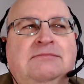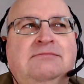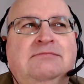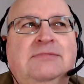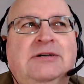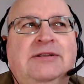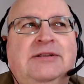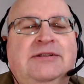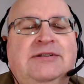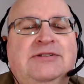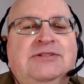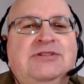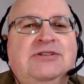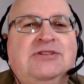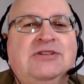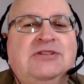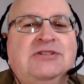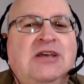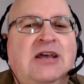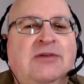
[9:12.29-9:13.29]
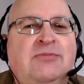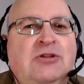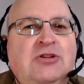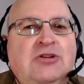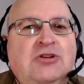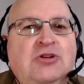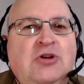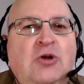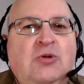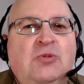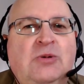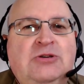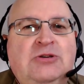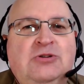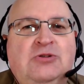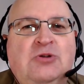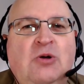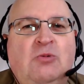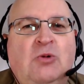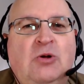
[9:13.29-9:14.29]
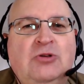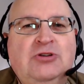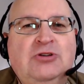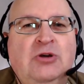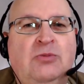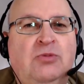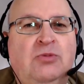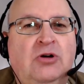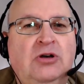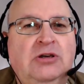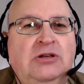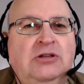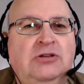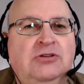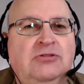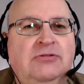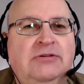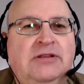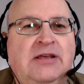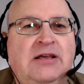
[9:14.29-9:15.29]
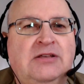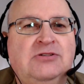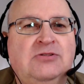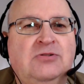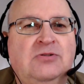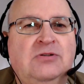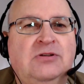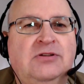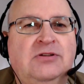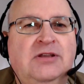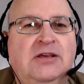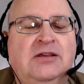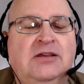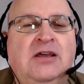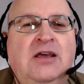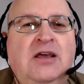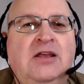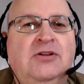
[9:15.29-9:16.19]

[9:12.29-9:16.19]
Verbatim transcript: But this is the time of the year where you don't want your boiler doing that sort of thing.